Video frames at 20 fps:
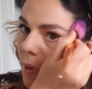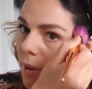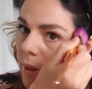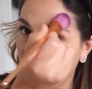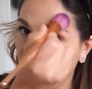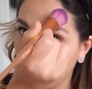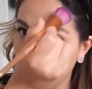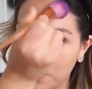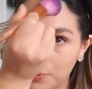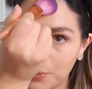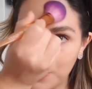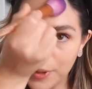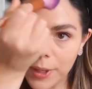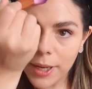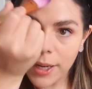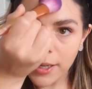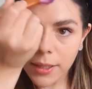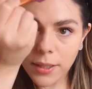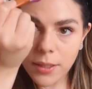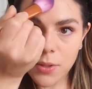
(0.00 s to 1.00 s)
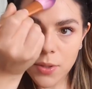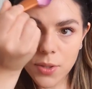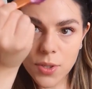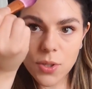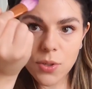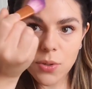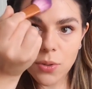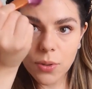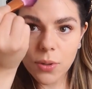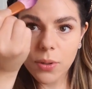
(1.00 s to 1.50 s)
I'm going like in
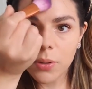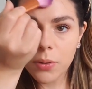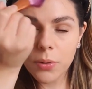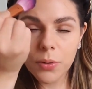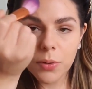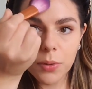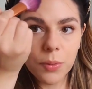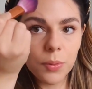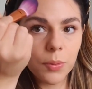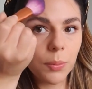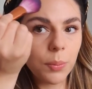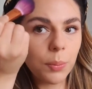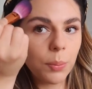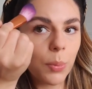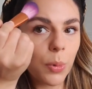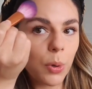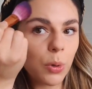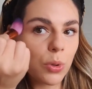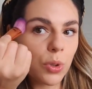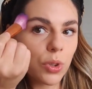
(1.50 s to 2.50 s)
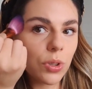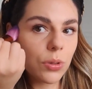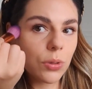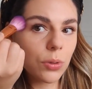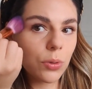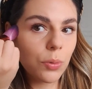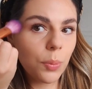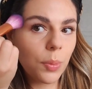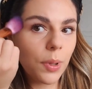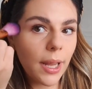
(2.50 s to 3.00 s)
circular motion
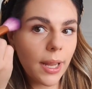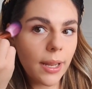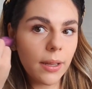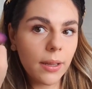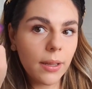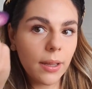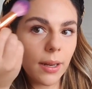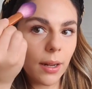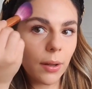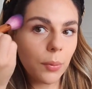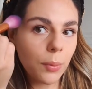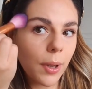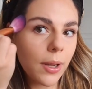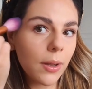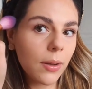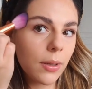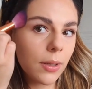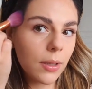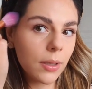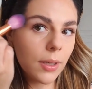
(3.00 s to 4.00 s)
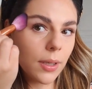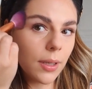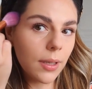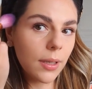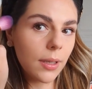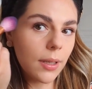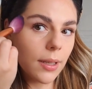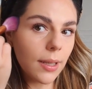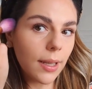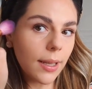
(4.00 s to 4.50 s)
to blend it out well,
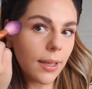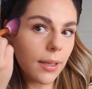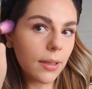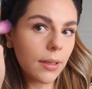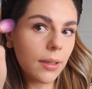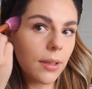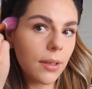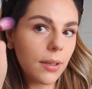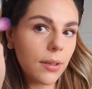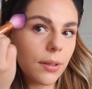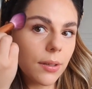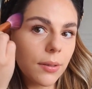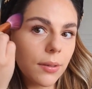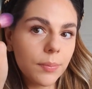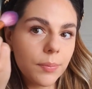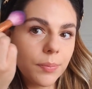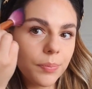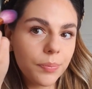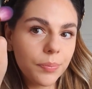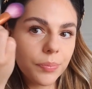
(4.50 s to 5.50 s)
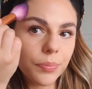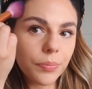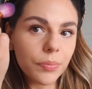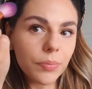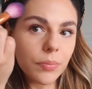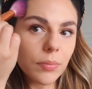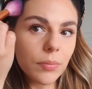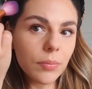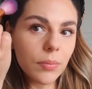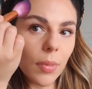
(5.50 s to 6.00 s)
like here,
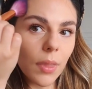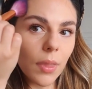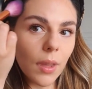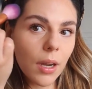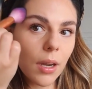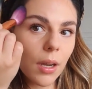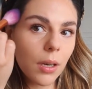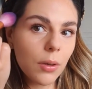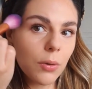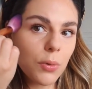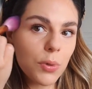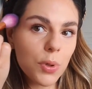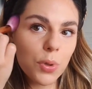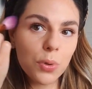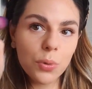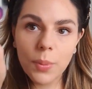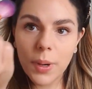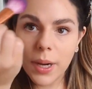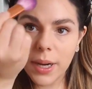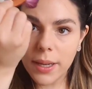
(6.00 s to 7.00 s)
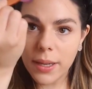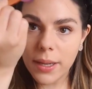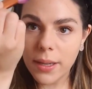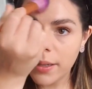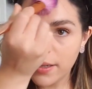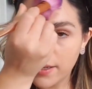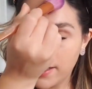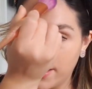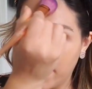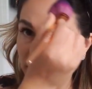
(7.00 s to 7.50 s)
close to my
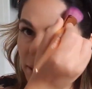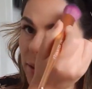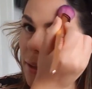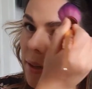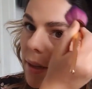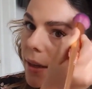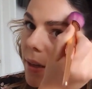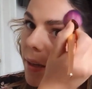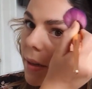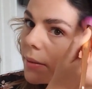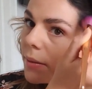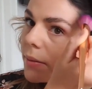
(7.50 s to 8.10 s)
hairline.